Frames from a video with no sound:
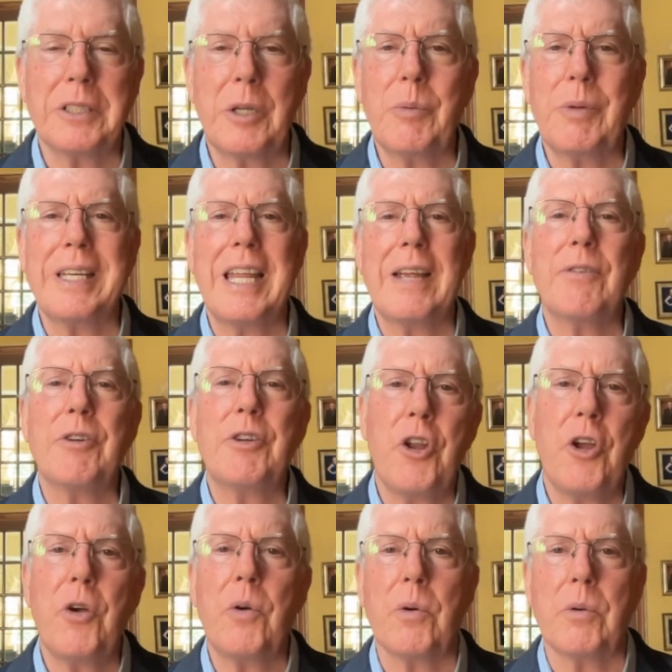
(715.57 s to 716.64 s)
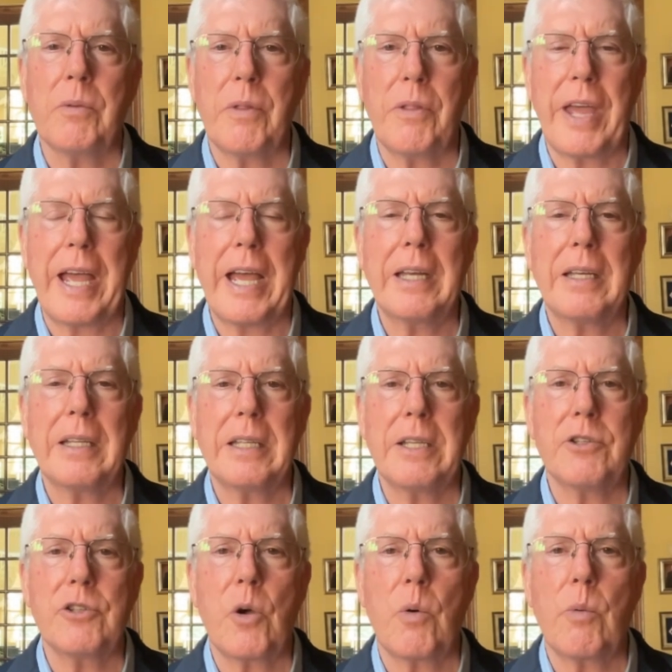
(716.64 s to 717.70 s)
You would never know that
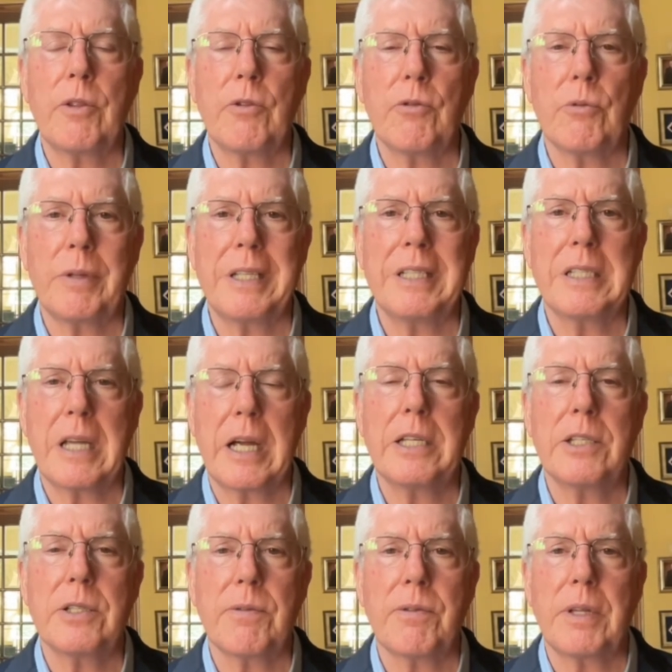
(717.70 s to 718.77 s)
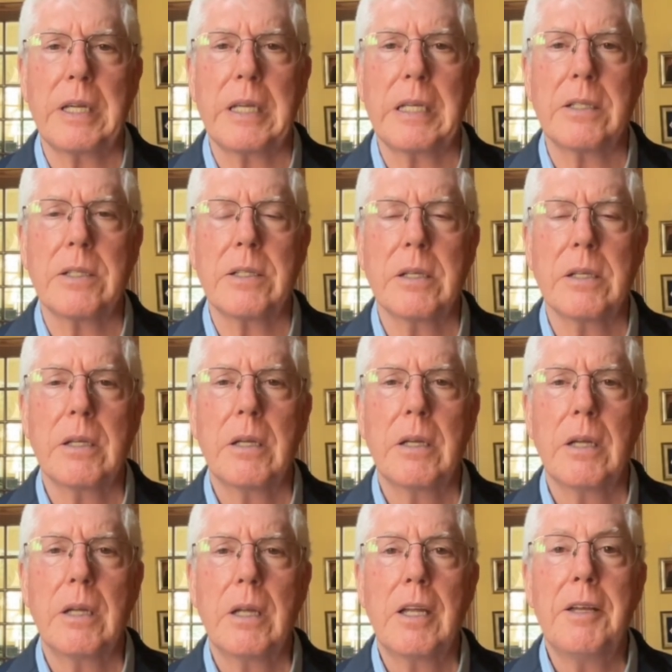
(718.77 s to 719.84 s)
he's going through these kinds of things,
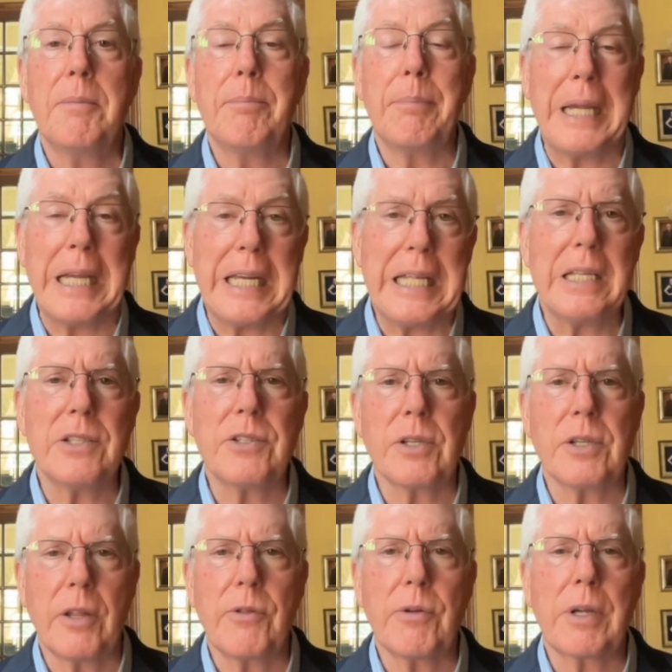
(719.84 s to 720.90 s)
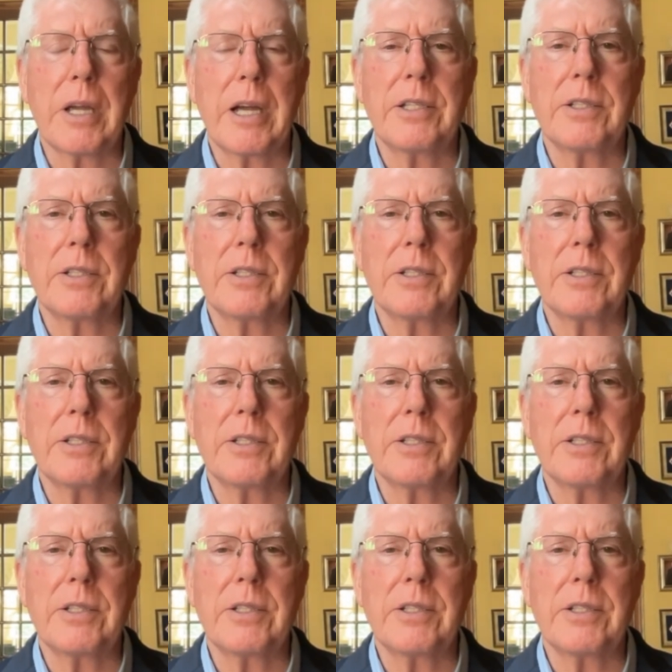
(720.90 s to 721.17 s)
beatings and other kinds